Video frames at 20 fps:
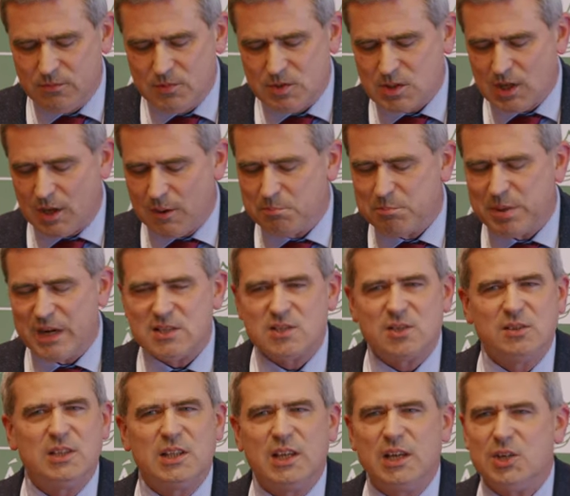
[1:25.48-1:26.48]
some
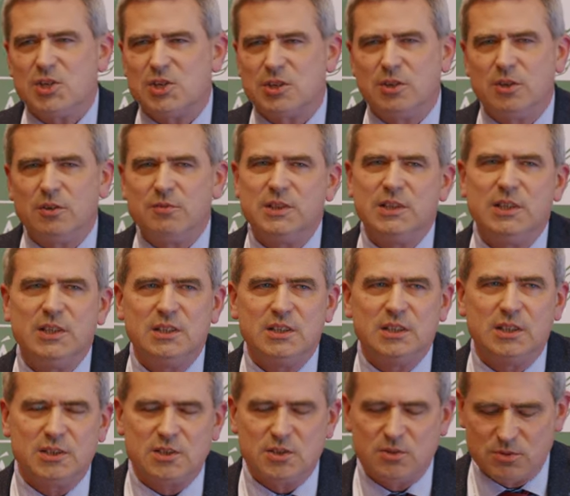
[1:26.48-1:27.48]
presentation of
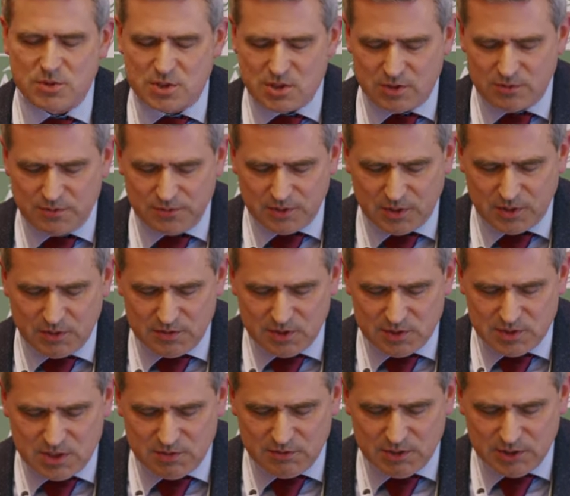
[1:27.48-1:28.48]
detailed rules of
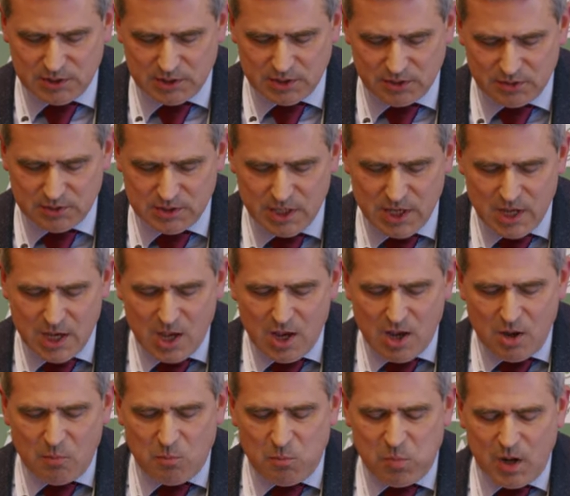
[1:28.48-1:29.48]
the civil code,
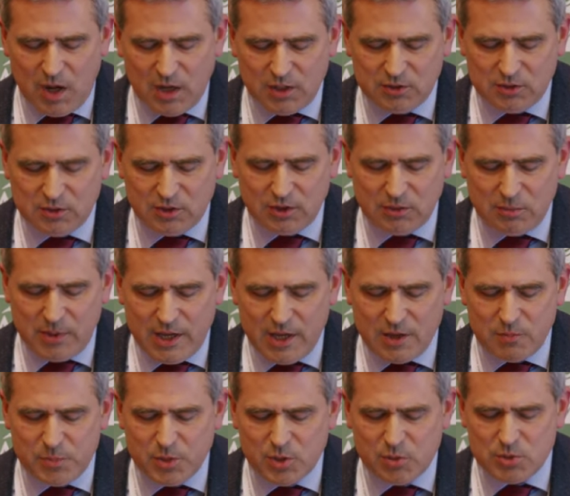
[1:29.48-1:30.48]
but my
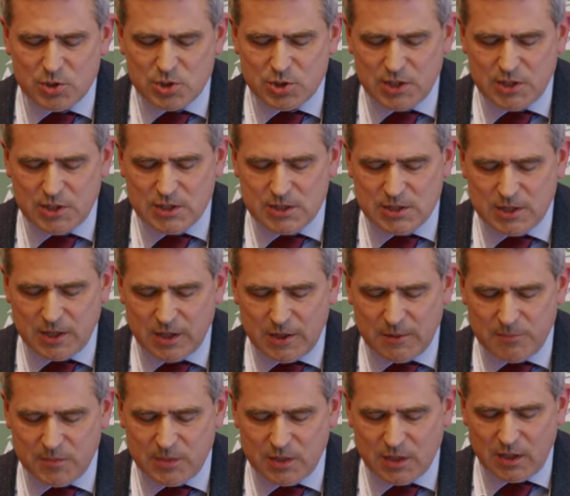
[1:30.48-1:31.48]
approach is,
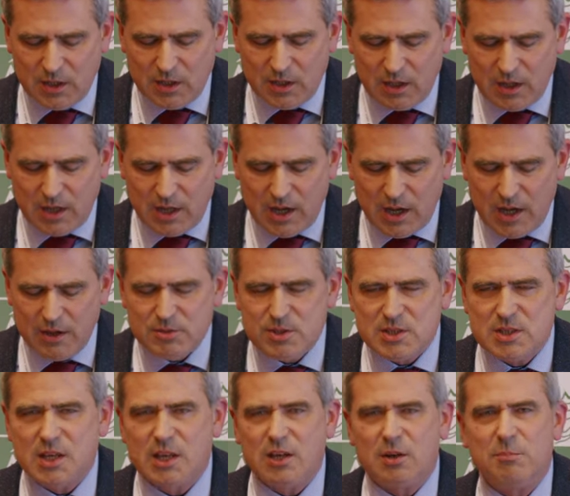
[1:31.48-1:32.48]
I
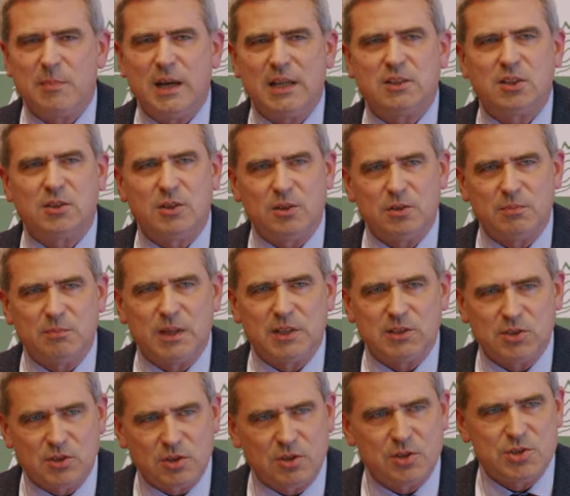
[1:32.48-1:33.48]
would say, a
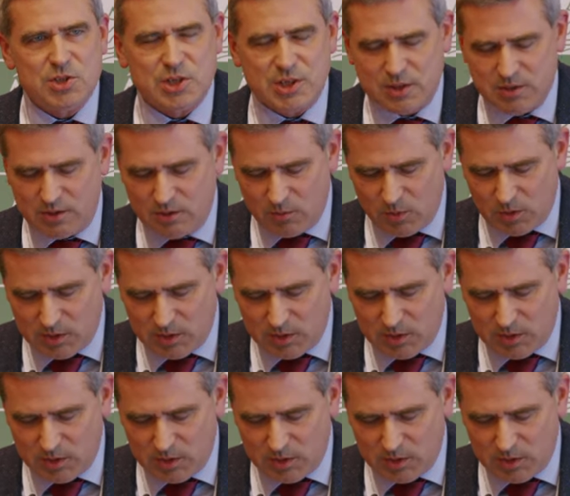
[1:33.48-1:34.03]
methodological